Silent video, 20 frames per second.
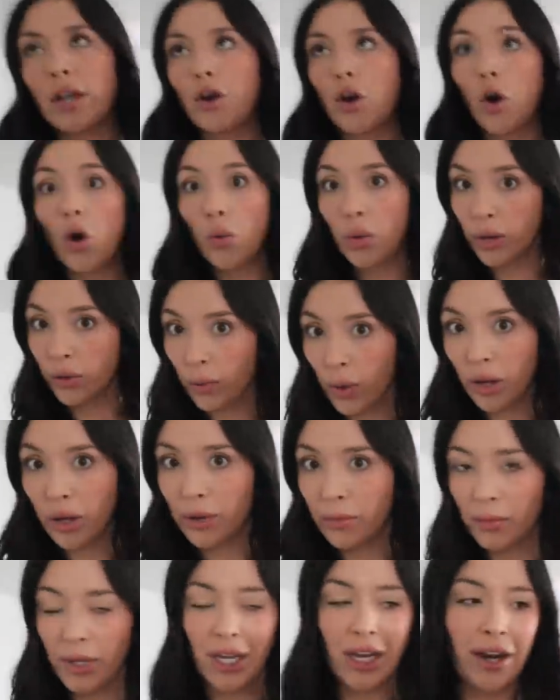are always
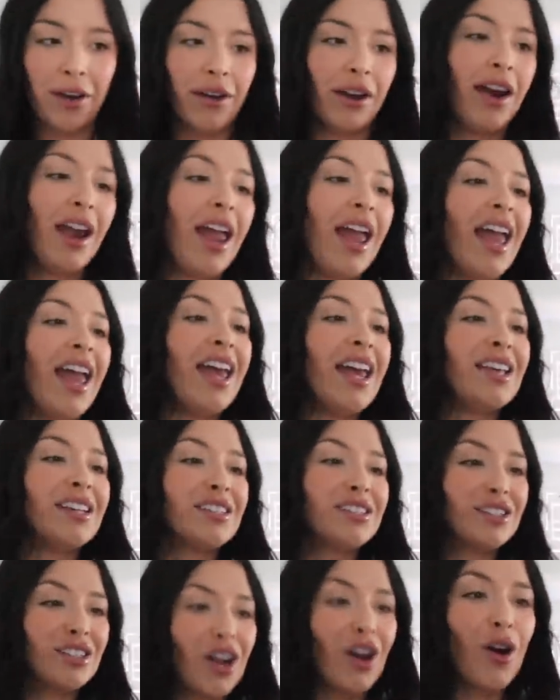welcome here.
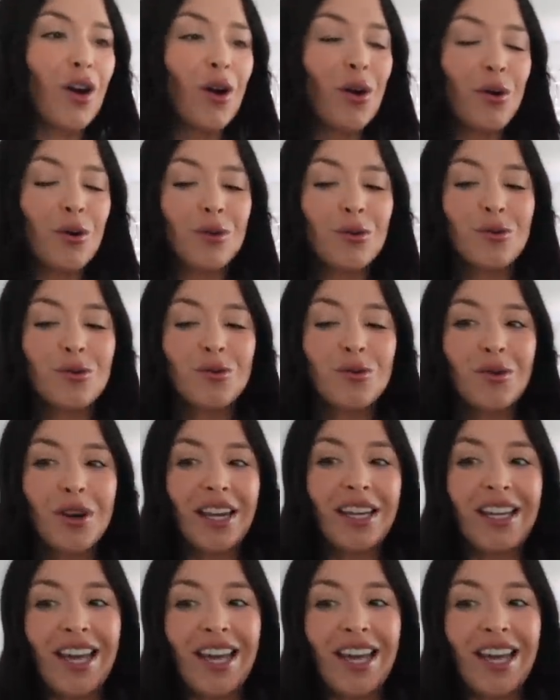So